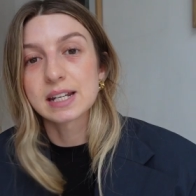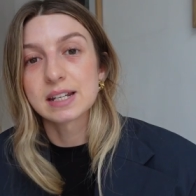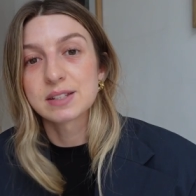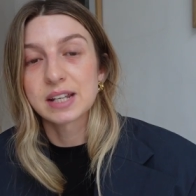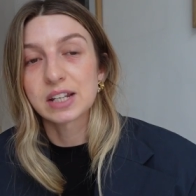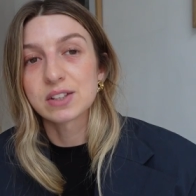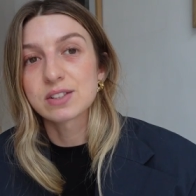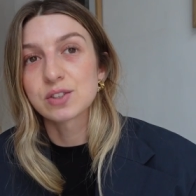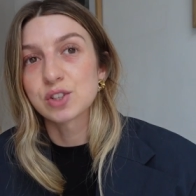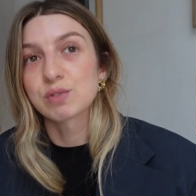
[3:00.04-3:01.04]
10 seconds
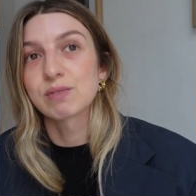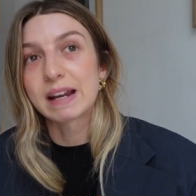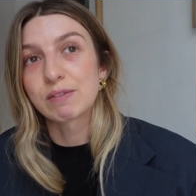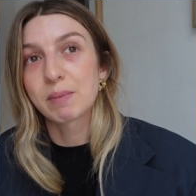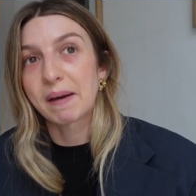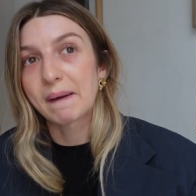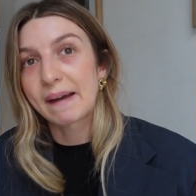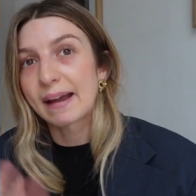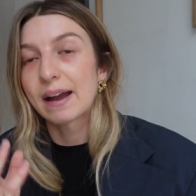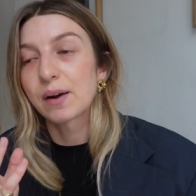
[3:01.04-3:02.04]
to just rave about
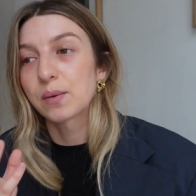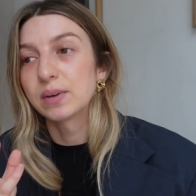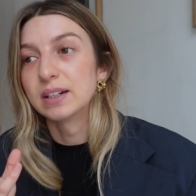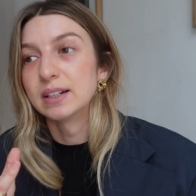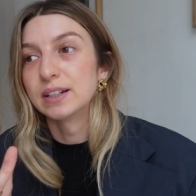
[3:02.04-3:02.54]
how